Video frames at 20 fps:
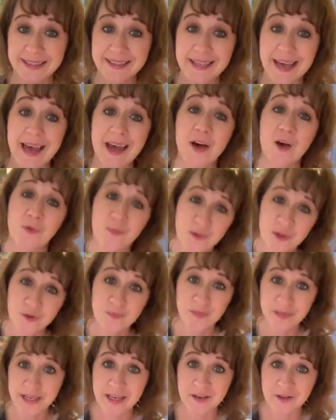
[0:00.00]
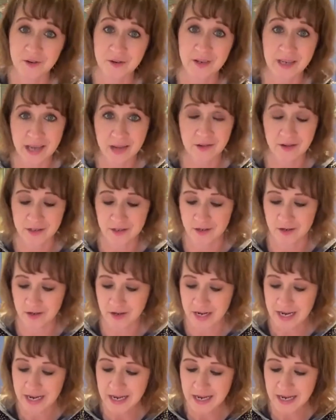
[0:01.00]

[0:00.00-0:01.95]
to help you plan your calendar.